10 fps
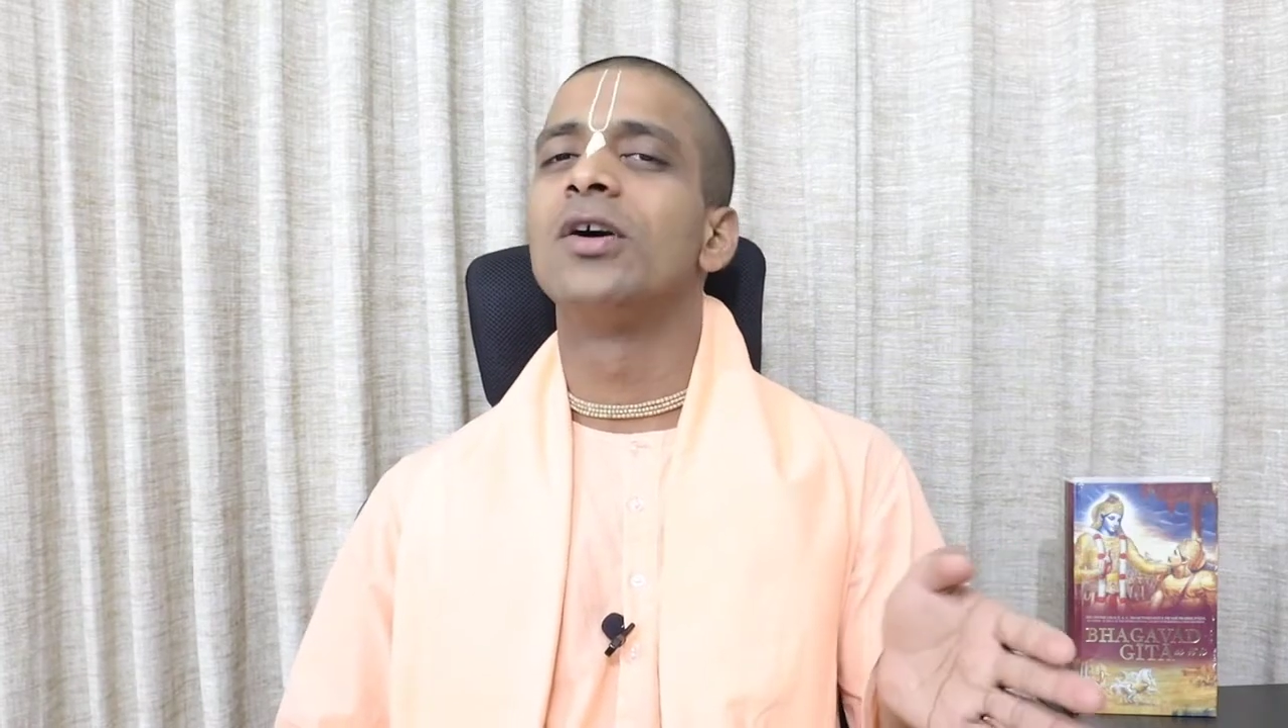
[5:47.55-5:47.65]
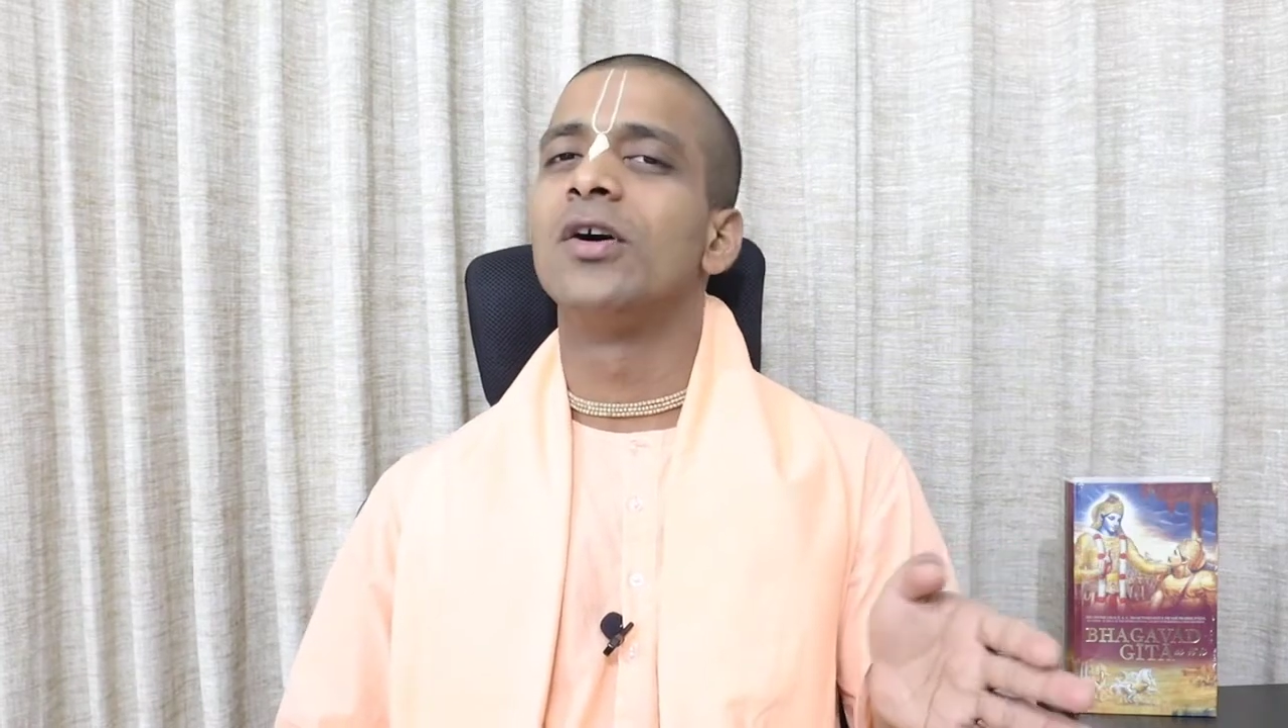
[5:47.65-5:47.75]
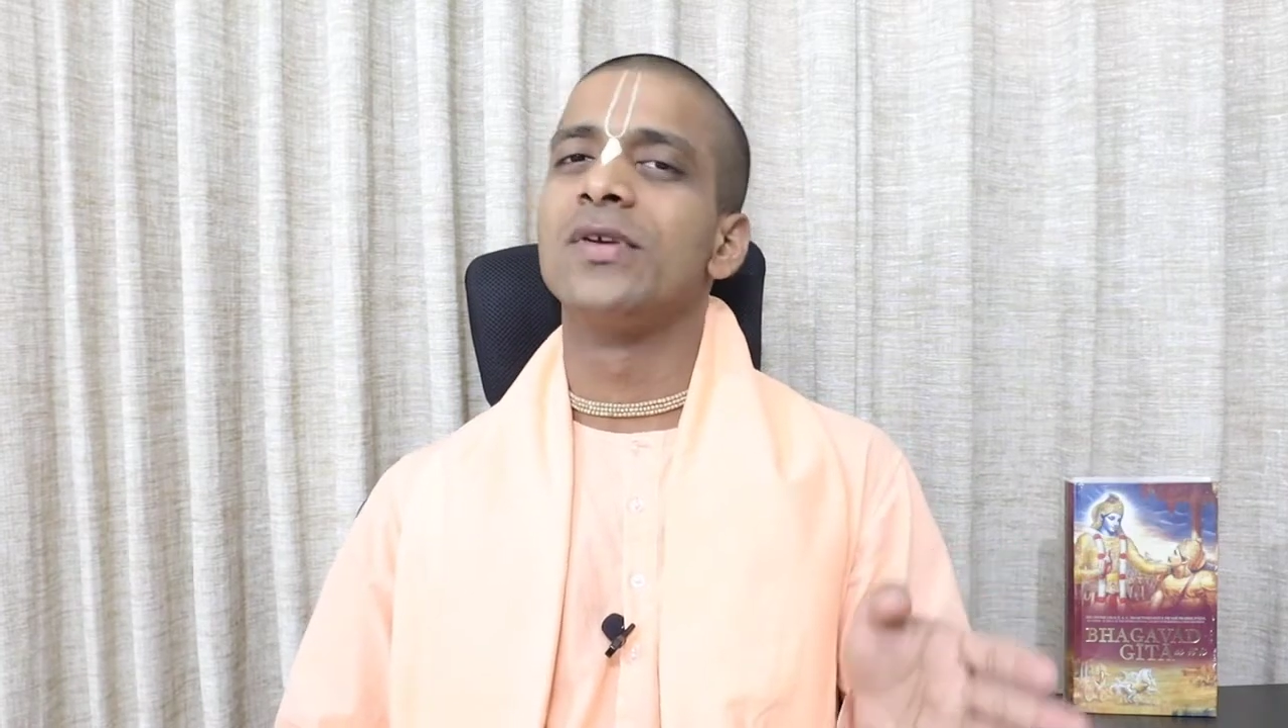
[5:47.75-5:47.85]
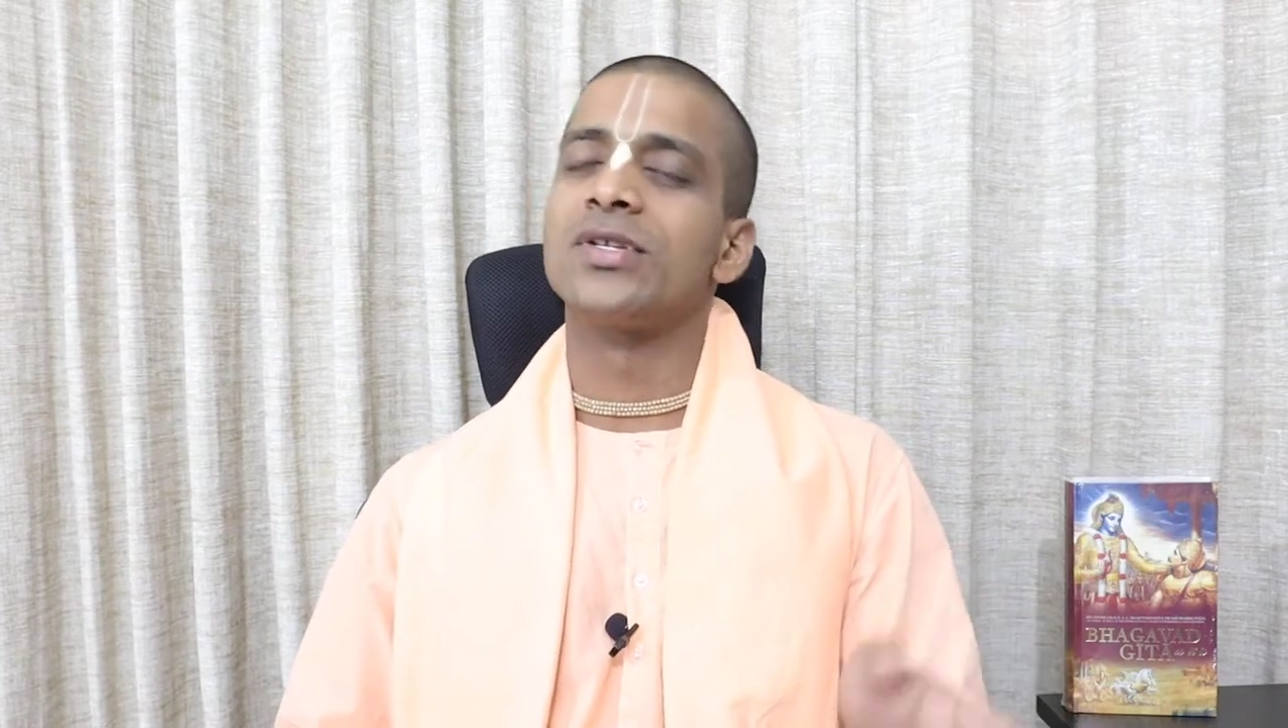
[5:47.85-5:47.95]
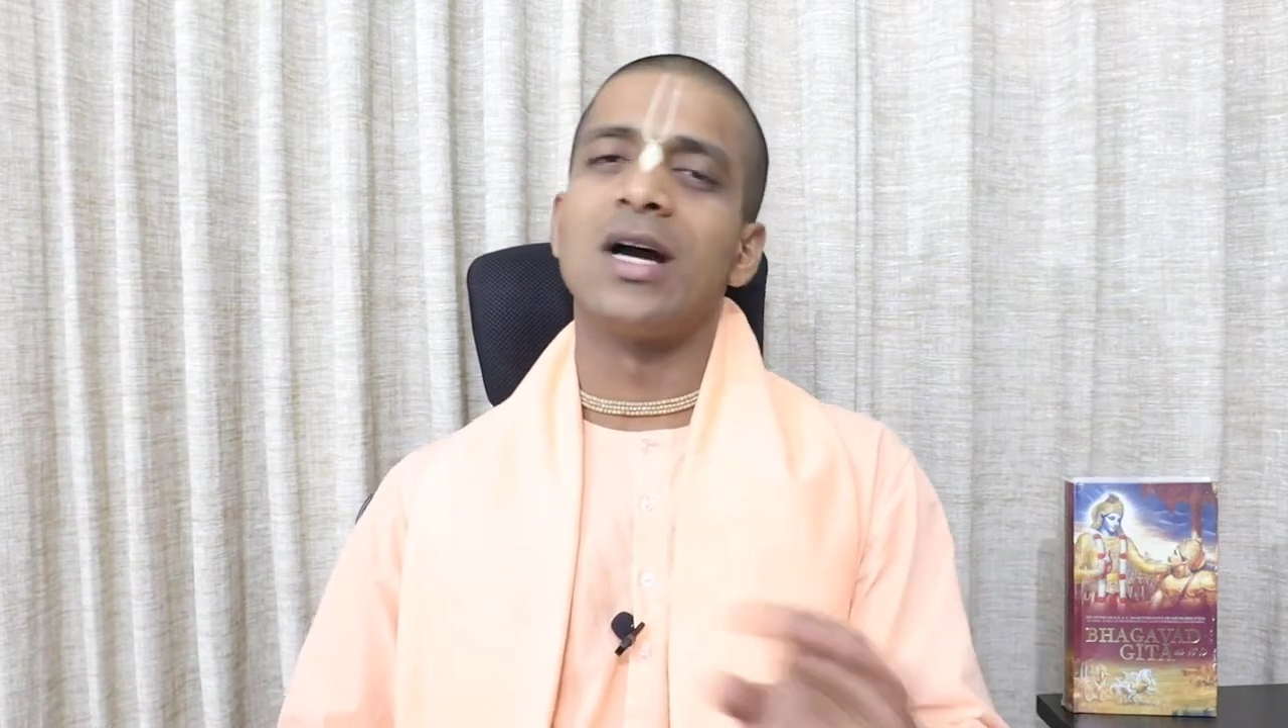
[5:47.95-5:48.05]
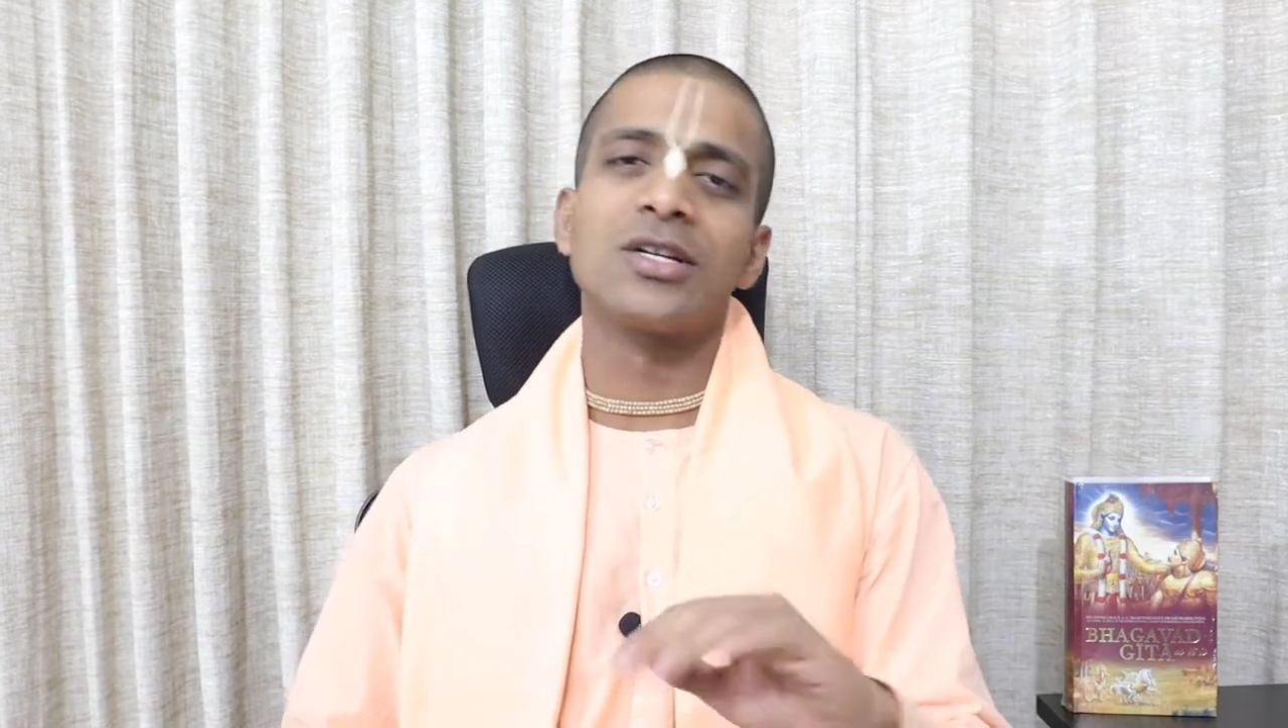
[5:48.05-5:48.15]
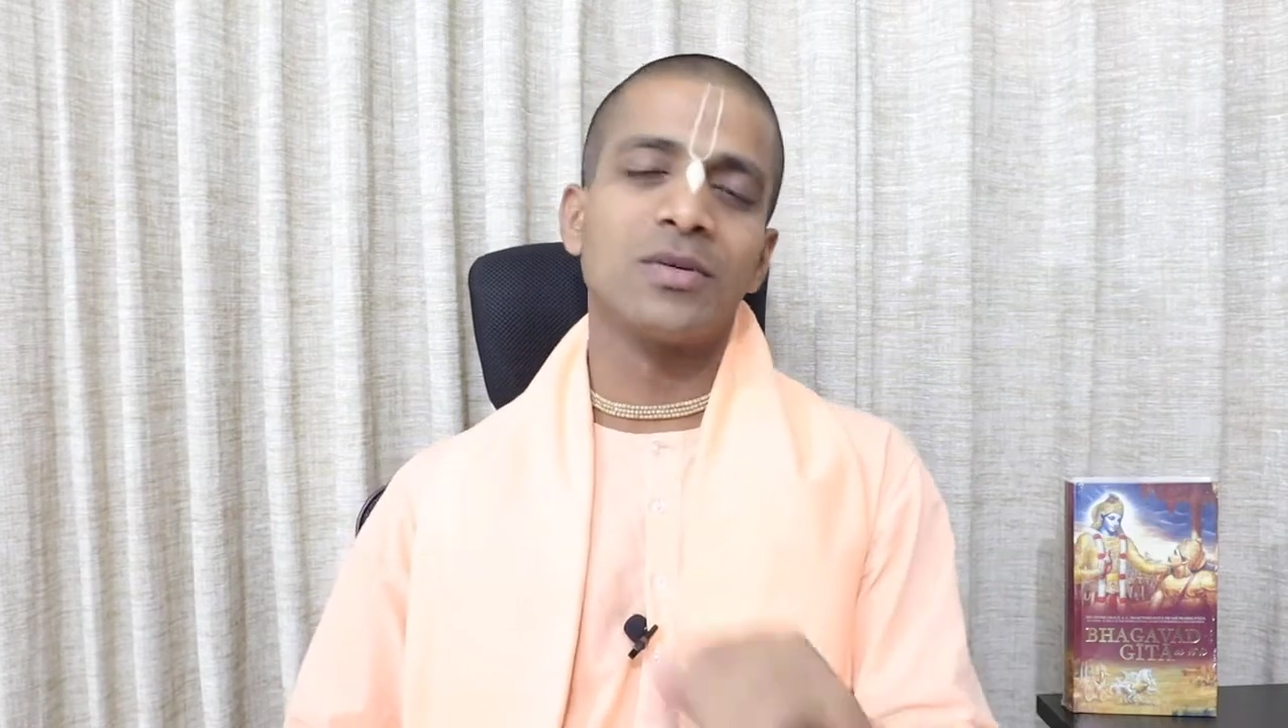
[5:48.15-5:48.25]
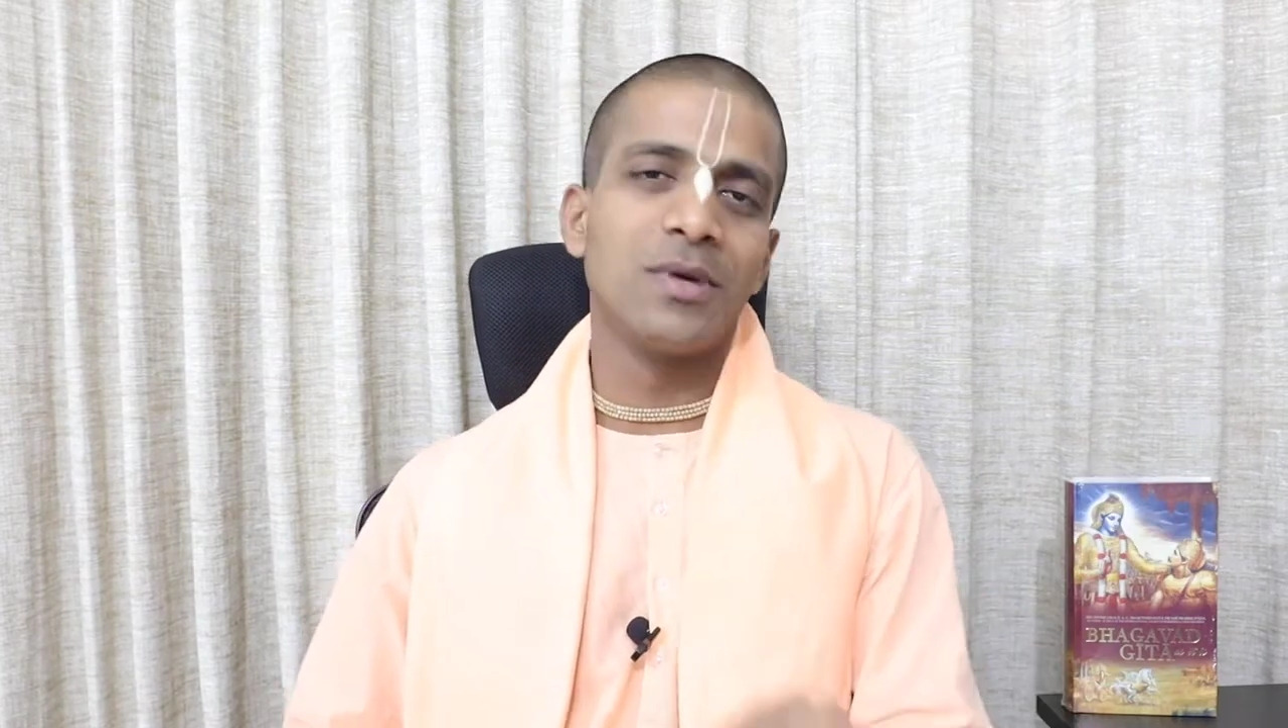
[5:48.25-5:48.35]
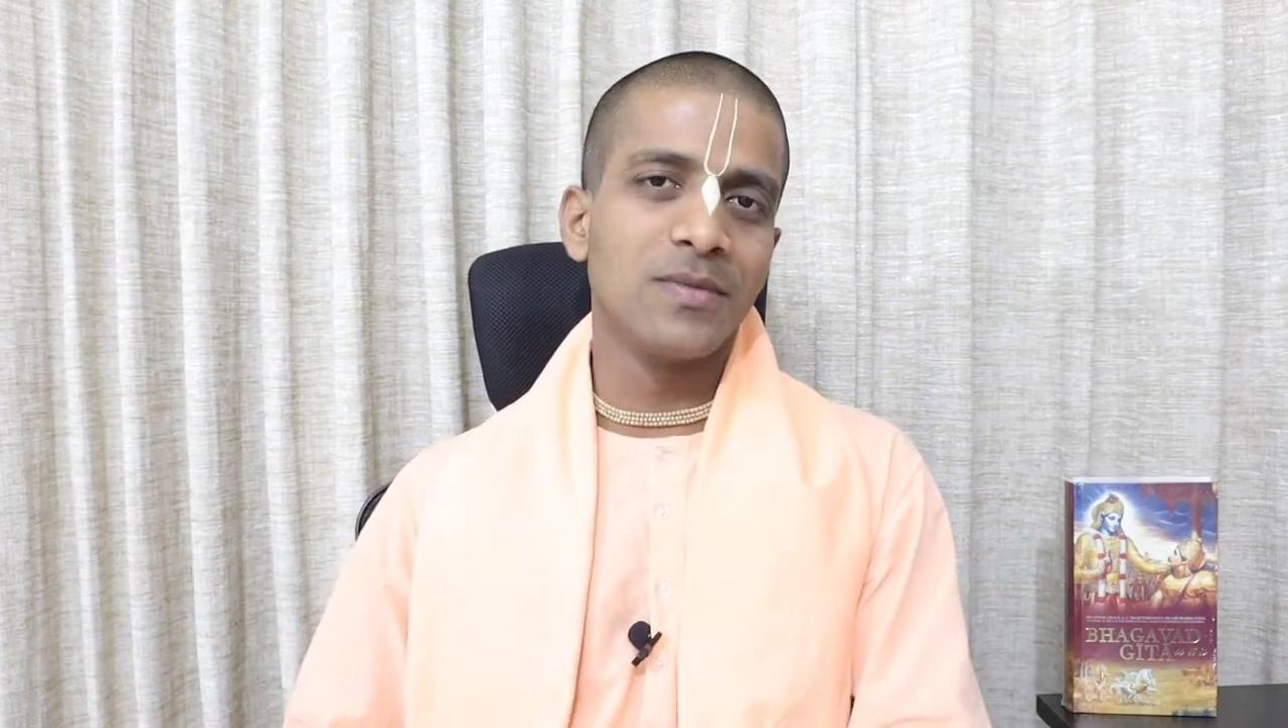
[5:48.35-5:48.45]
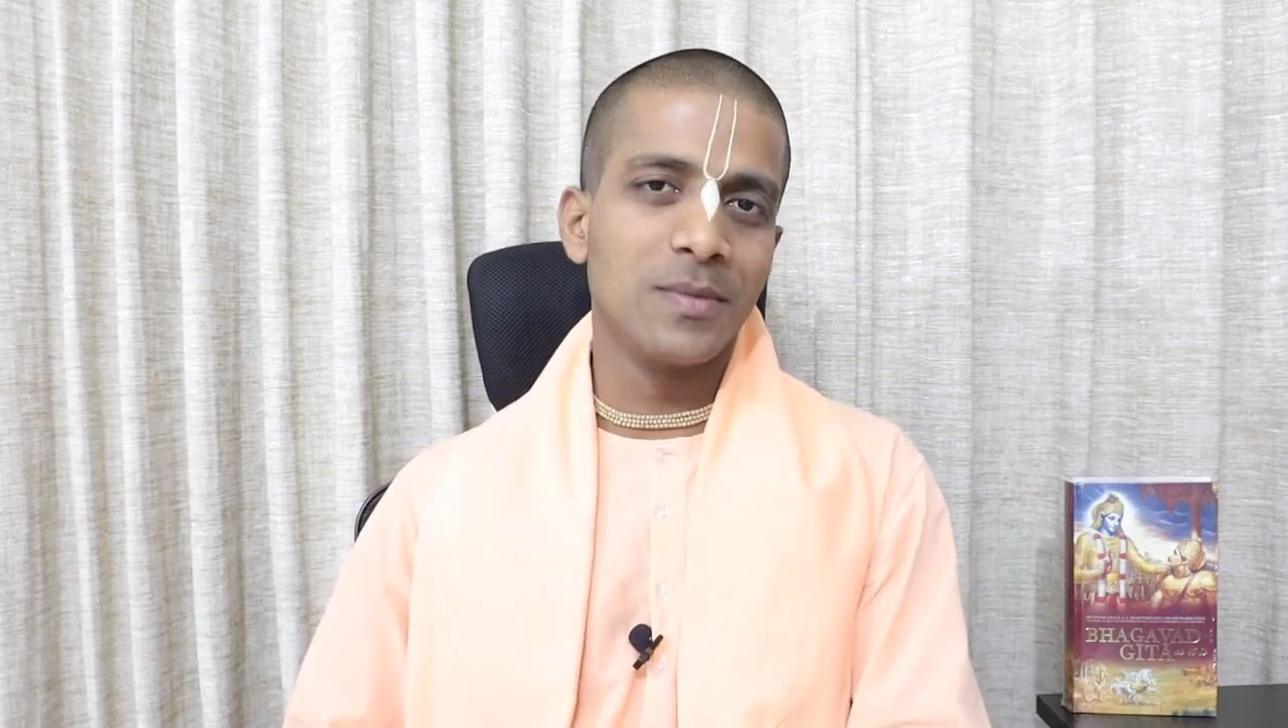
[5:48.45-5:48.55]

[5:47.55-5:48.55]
or which ashrama